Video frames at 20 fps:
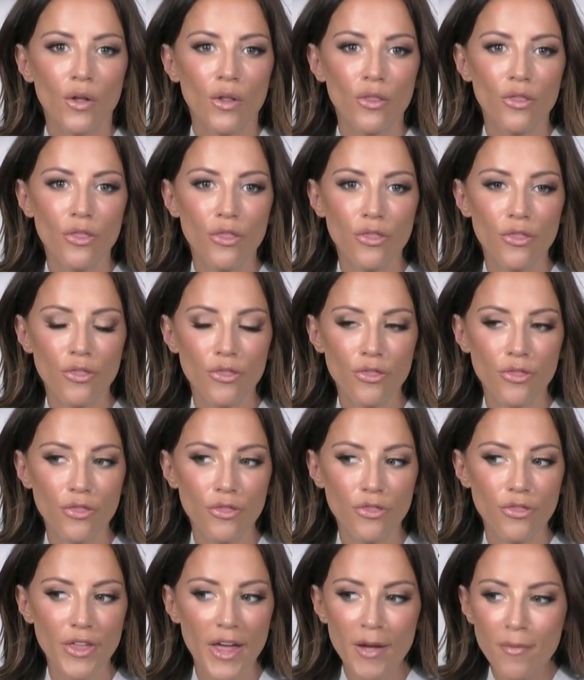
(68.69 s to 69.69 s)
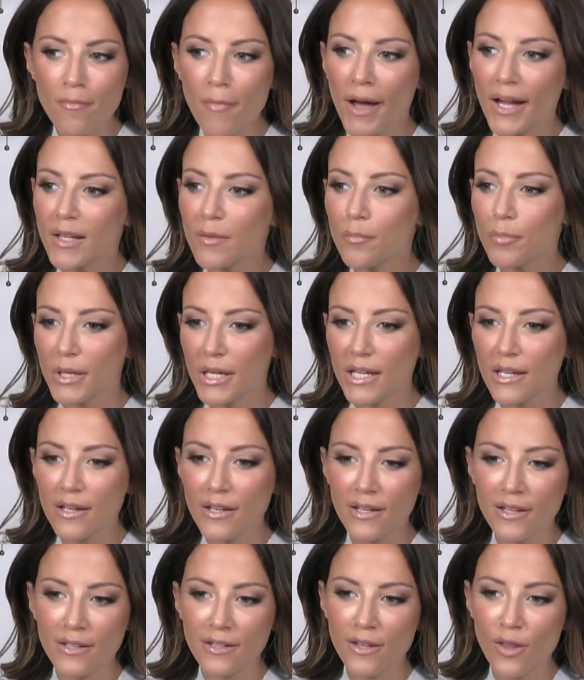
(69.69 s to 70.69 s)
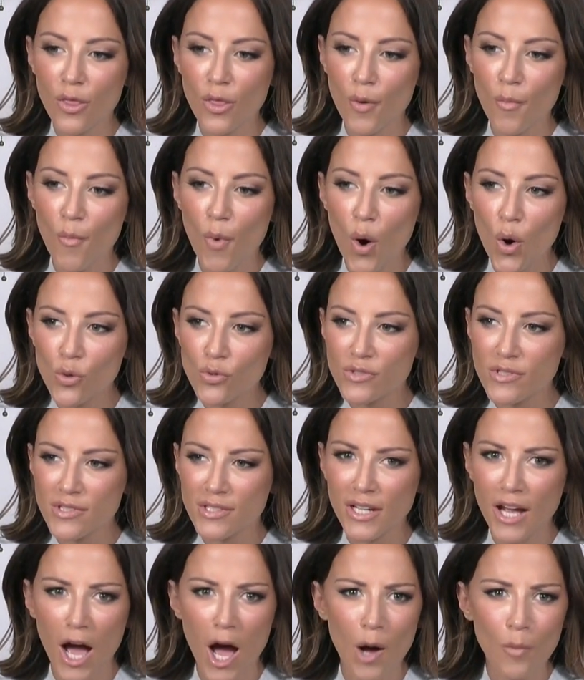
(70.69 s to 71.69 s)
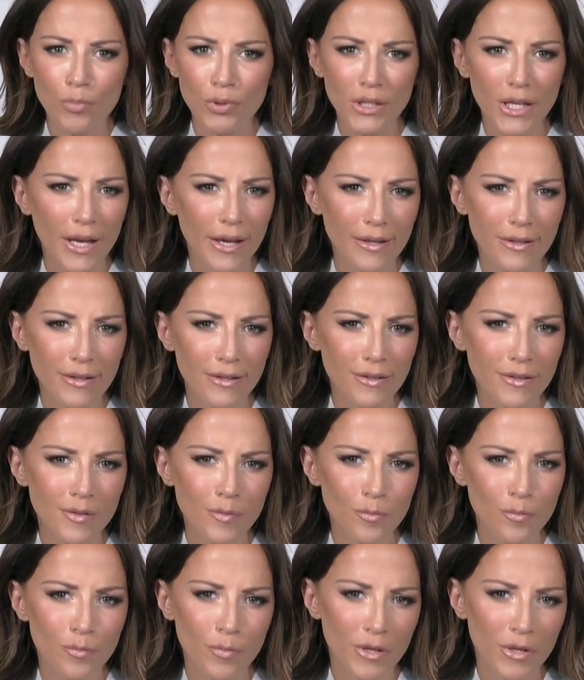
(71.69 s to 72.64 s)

They might be in the most complicated